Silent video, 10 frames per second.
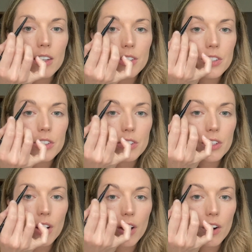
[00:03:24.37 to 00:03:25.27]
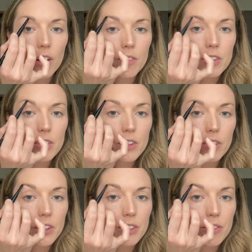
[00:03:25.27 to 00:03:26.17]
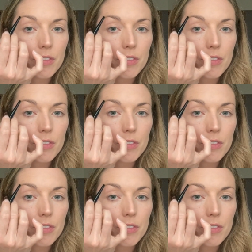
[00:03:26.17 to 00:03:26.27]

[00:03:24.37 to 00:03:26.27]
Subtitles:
So I'm just going to